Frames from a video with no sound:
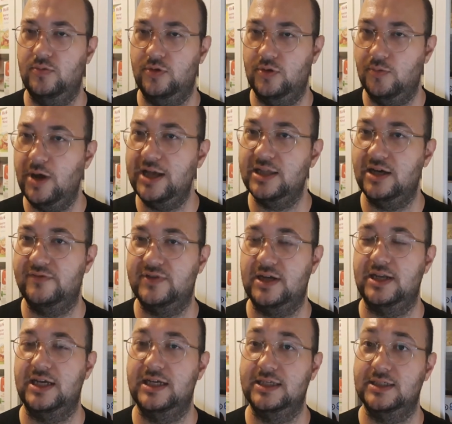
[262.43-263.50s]
way that I've
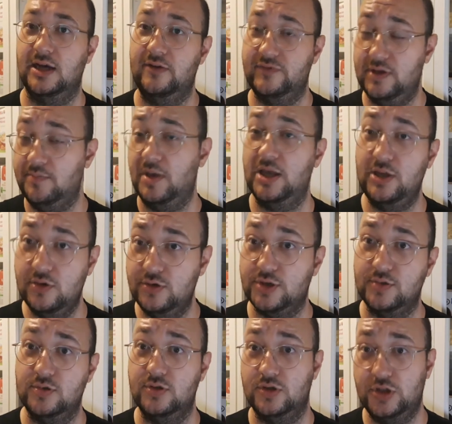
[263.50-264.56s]
done it is I've done my
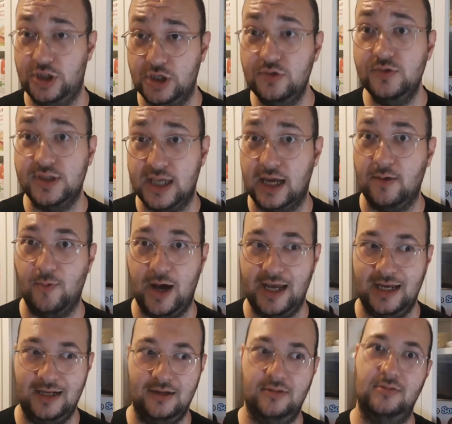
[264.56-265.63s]
usual Tuesday
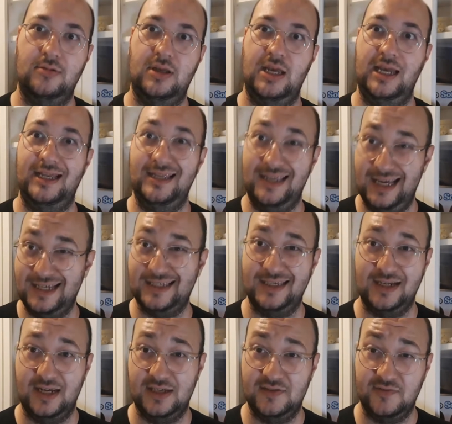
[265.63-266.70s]
weigh-in in
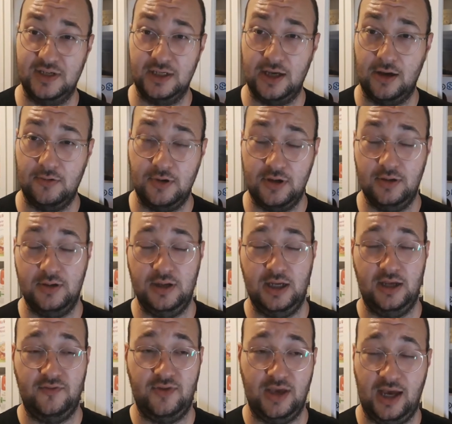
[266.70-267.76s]
yesterday's video,
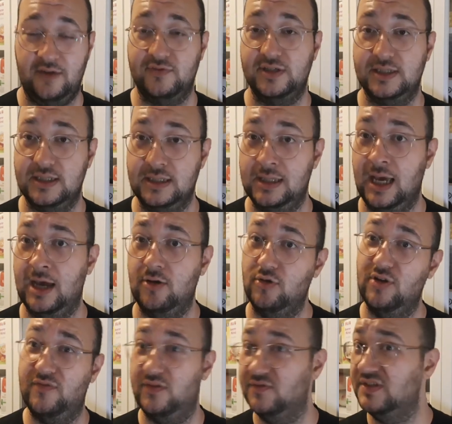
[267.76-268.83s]
if you haven't seen that
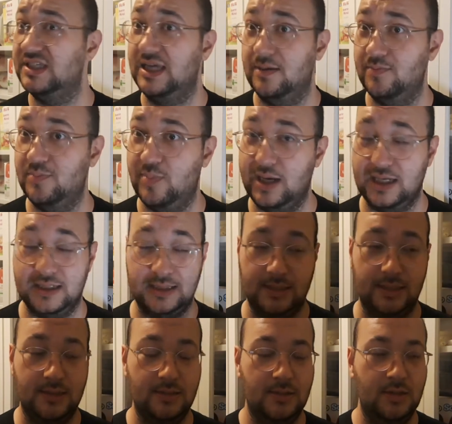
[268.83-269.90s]
or if you've skipped past
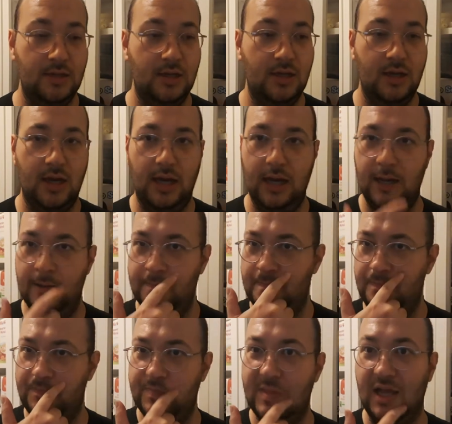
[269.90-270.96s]
it.
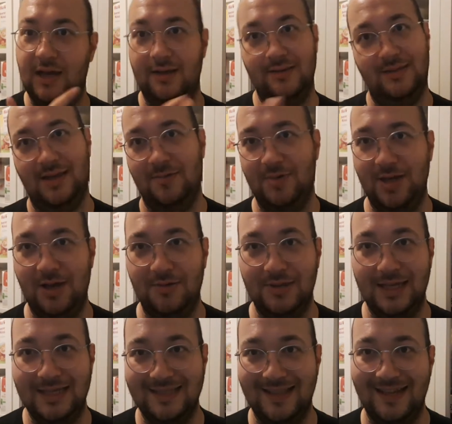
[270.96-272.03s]
There we go,
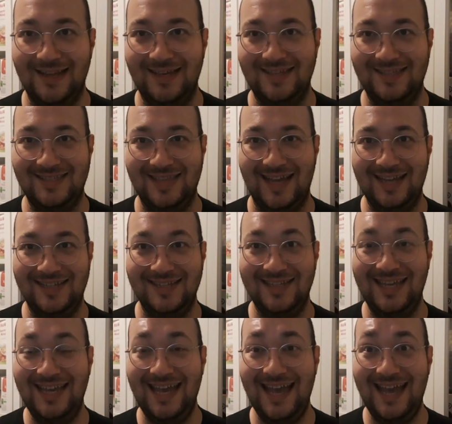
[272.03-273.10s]
there's the lights dead.
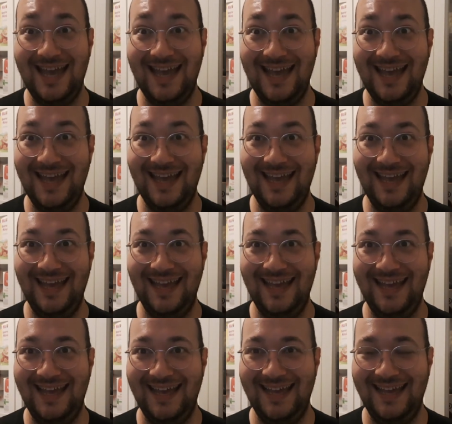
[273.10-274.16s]

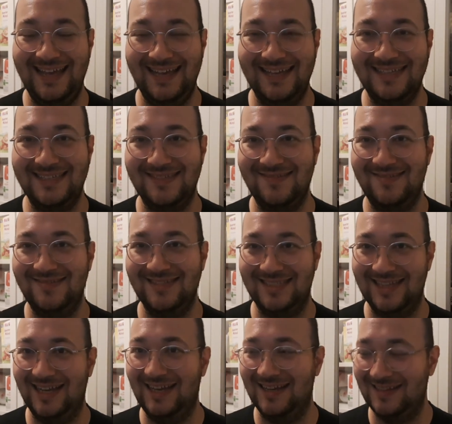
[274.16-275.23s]
Yay, it's all
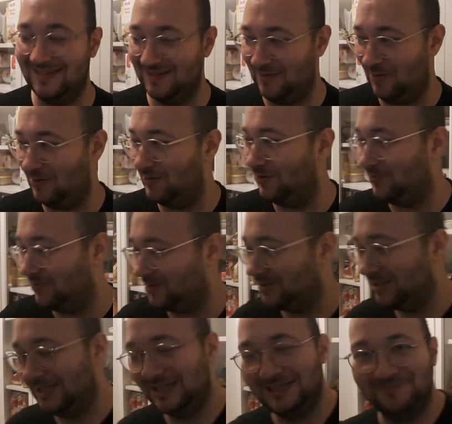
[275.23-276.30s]
dark and horrible.
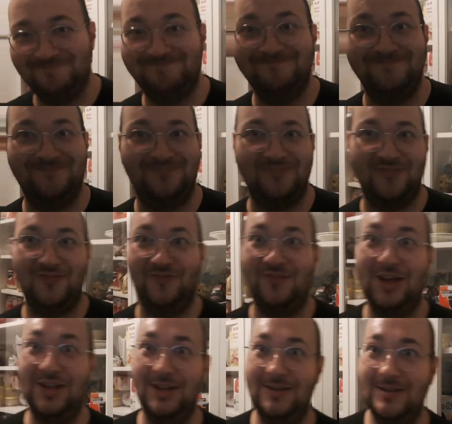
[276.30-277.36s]

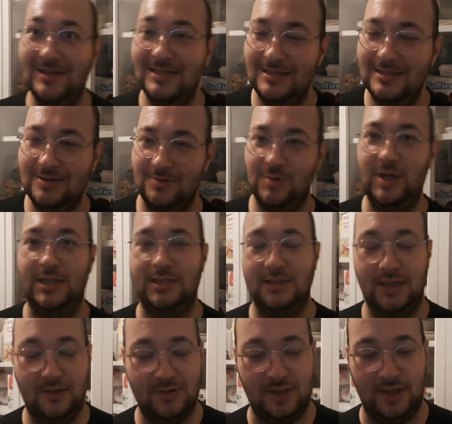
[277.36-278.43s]
Fun. Right,
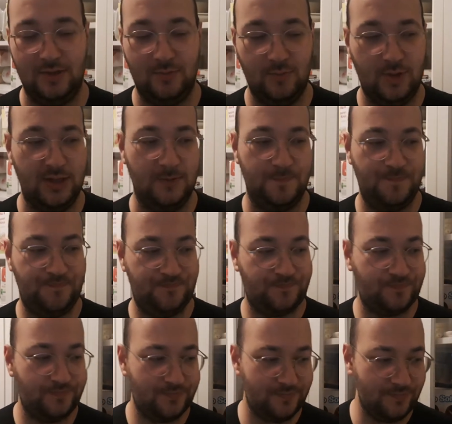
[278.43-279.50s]
okay, well,
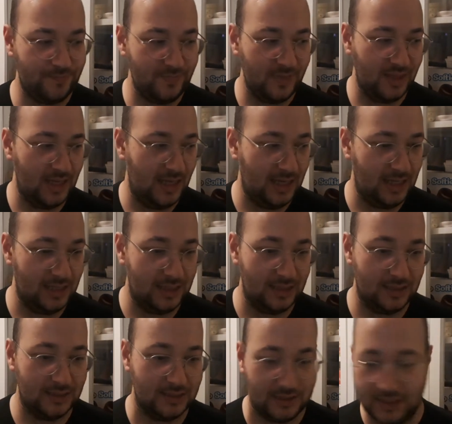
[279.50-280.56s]

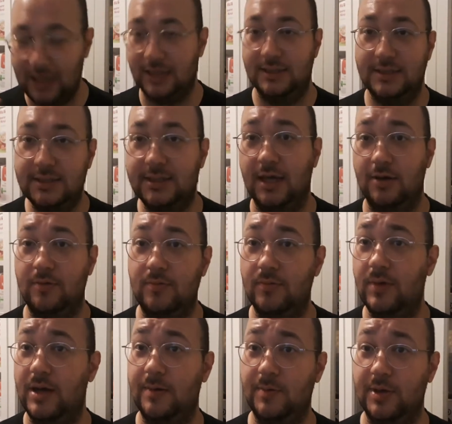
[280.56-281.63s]
so
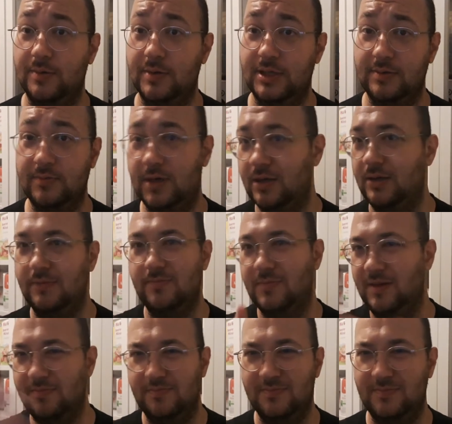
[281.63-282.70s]
where were we? Well,
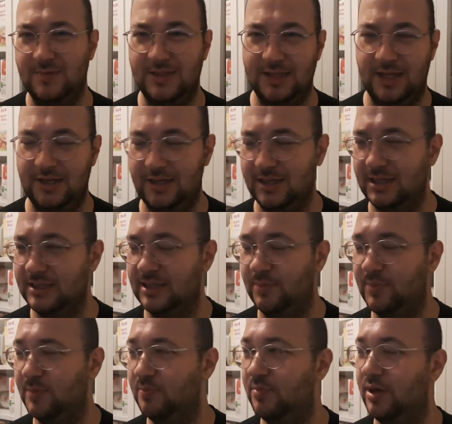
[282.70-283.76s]
I'll lighten this
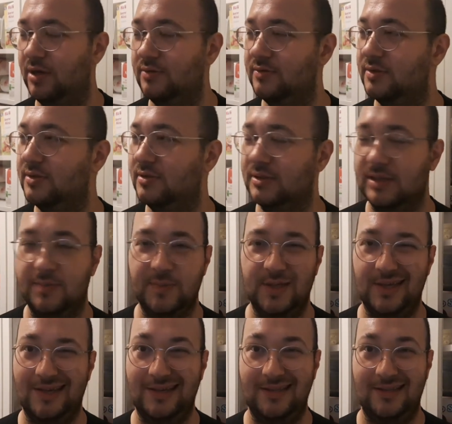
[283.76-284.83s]
up in post or
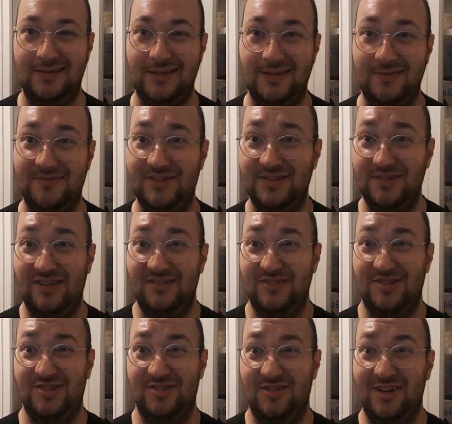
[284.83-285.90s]
something, I don't know, I'll
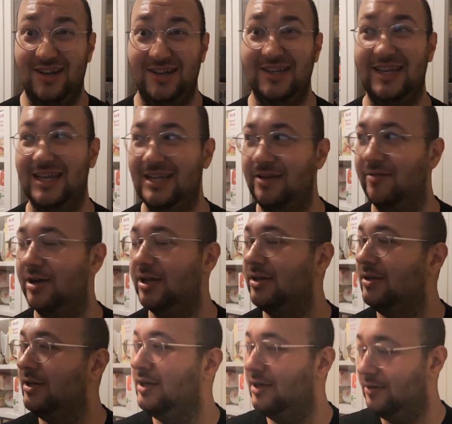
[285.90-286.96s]
try anyway.
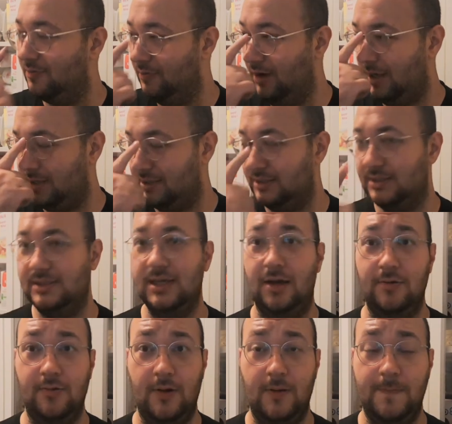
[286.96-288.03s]
Right,
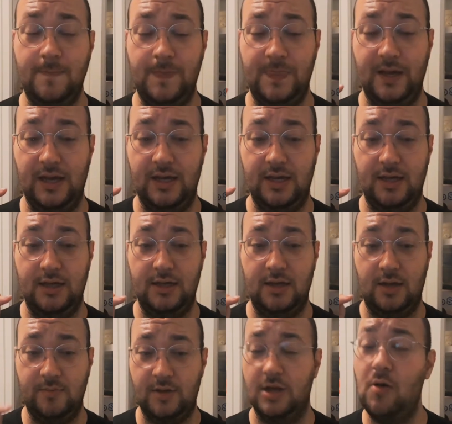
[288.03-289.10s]
so
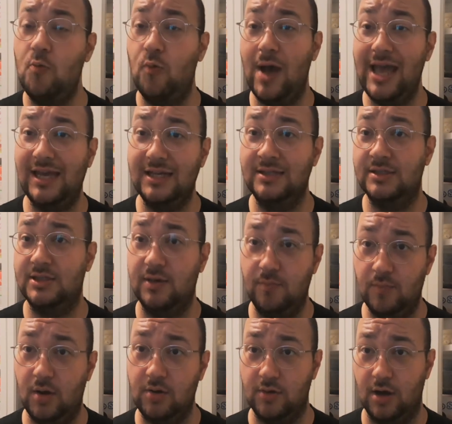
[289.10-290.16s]
I'm gonna weigh in
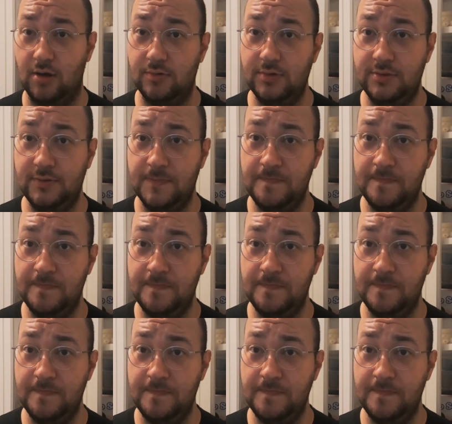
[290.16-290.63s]
tomorrow,